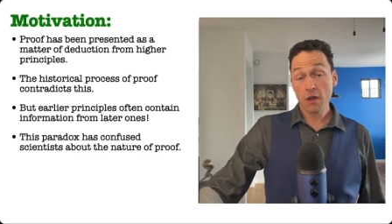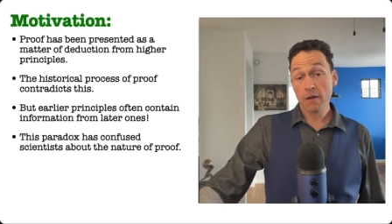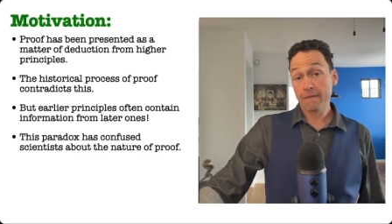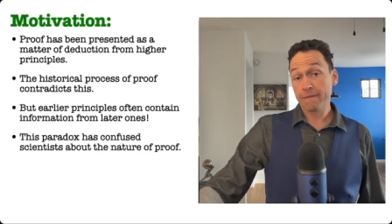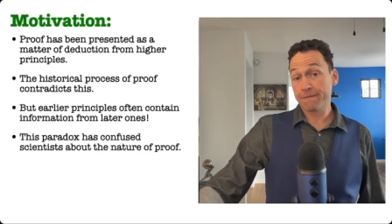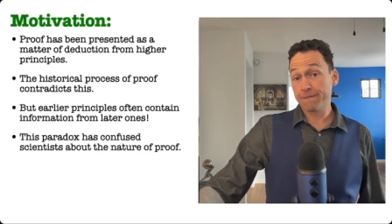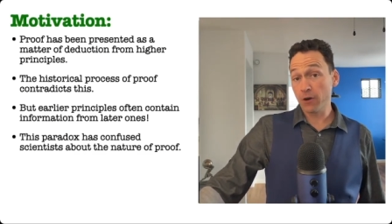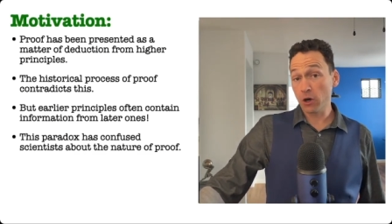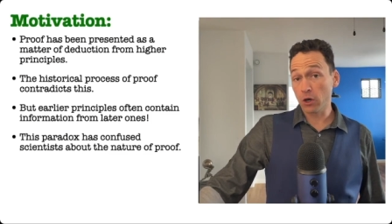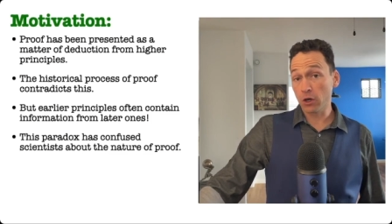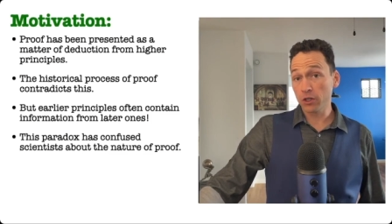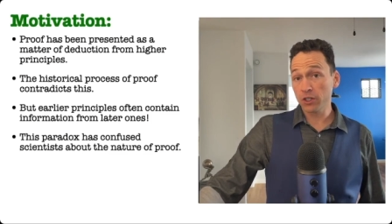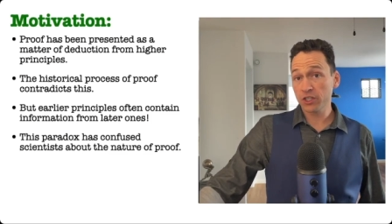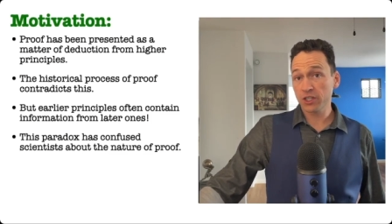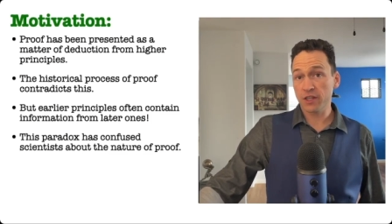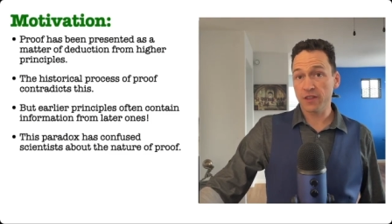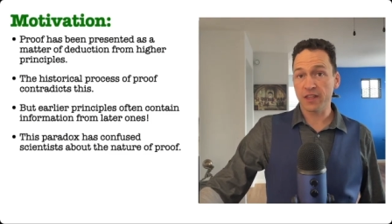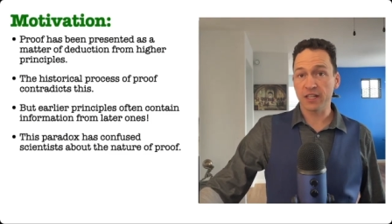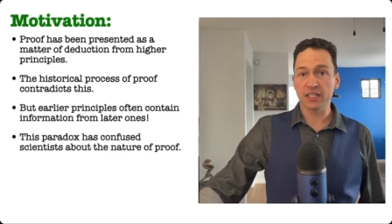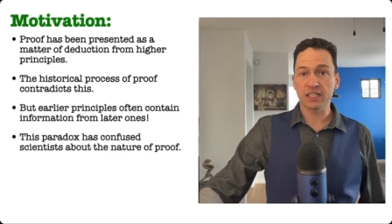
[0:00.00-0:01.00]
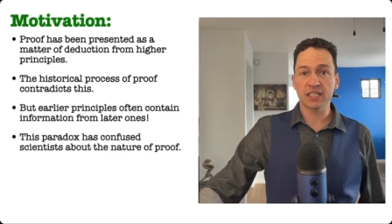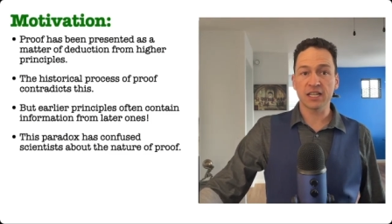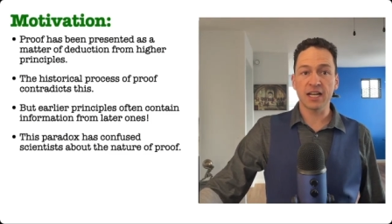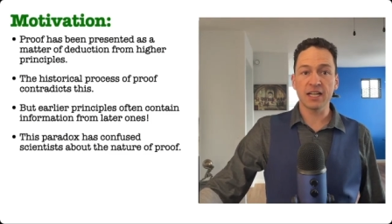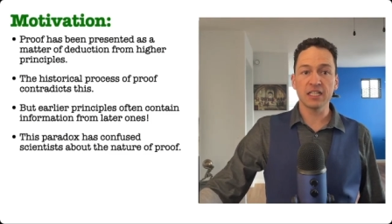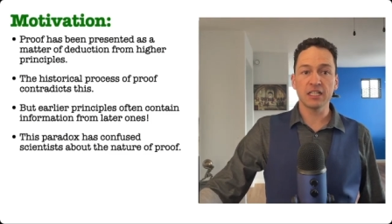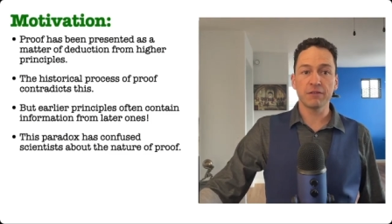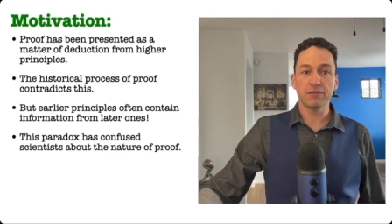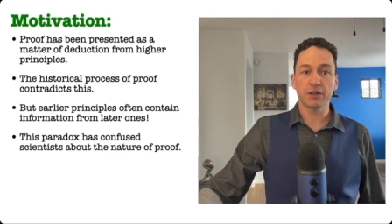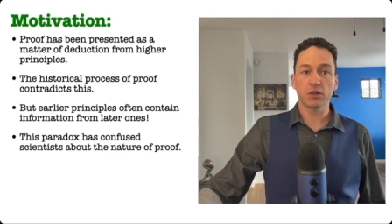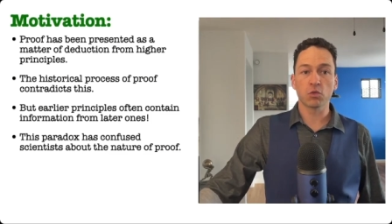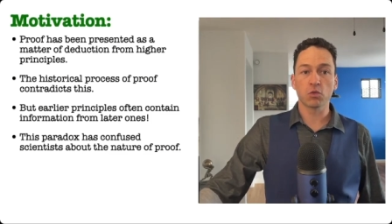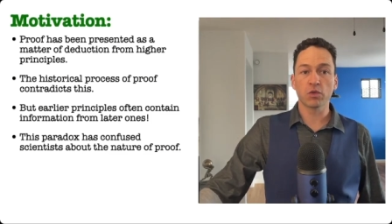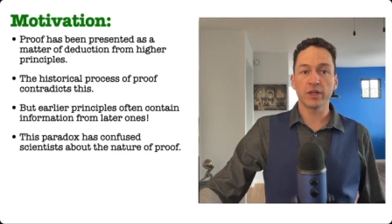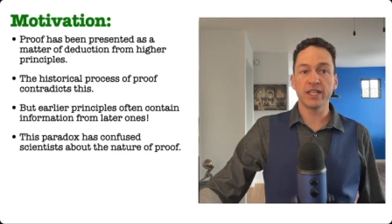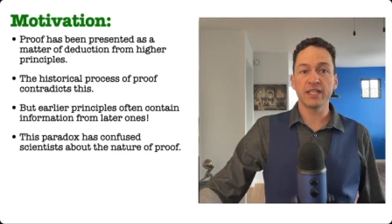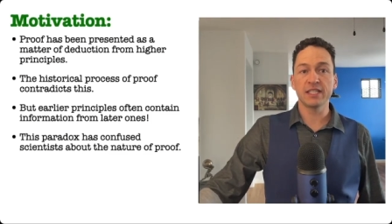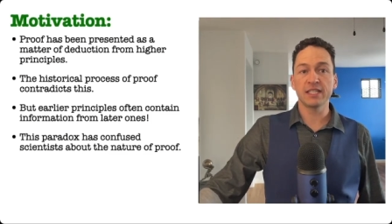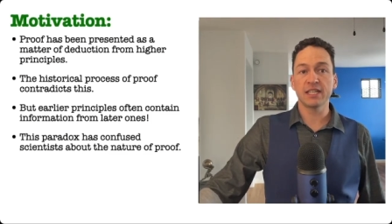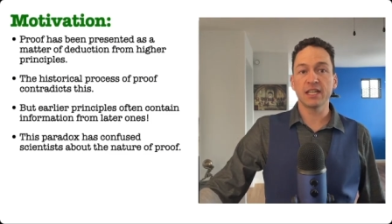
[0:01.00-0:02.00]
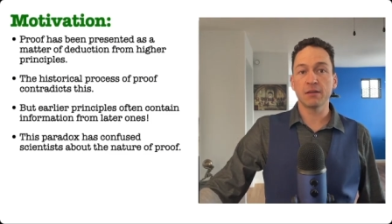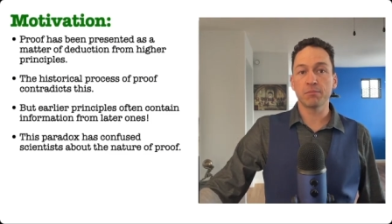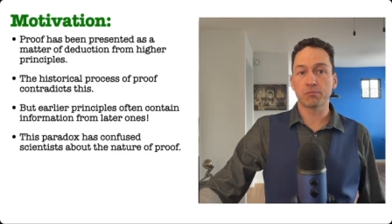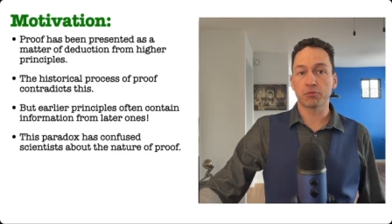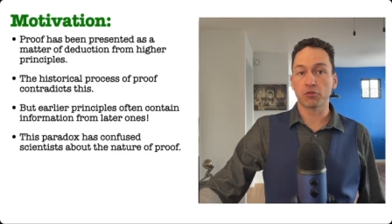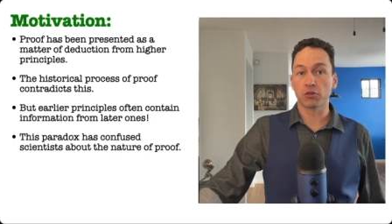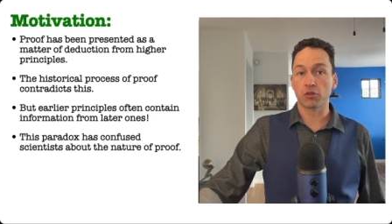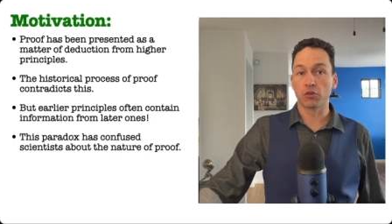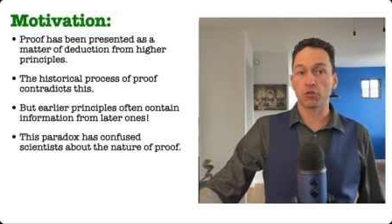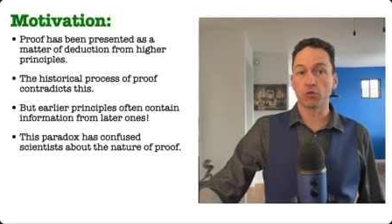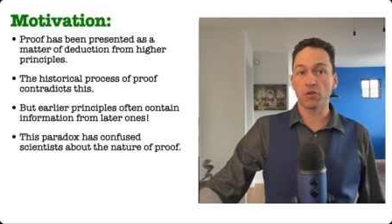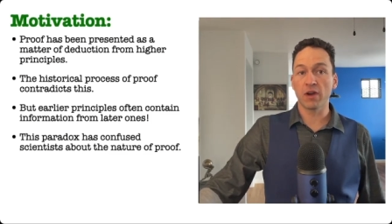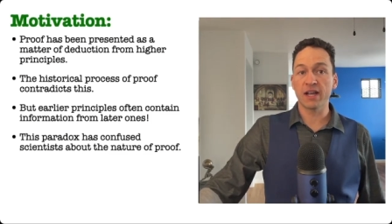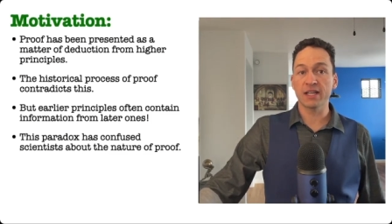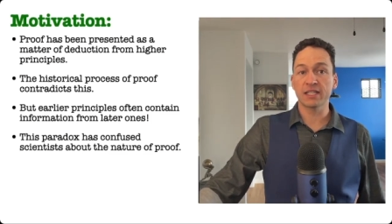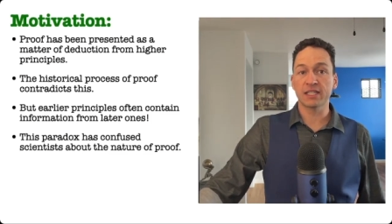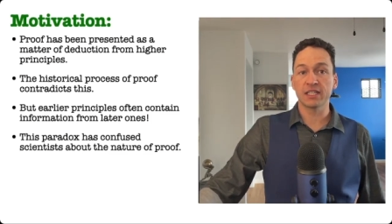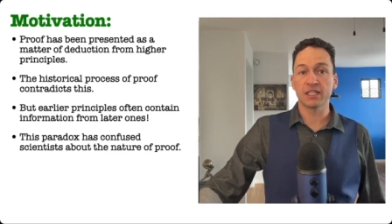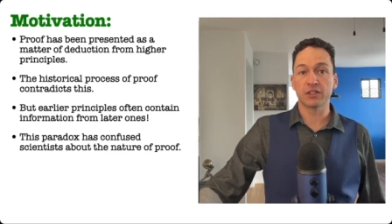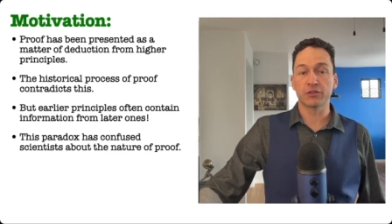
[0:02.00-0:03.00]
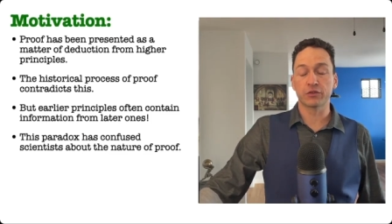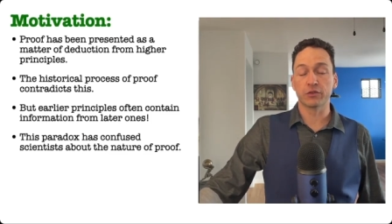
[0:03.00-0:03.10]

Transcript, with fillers: First, that scientific reasoning progresses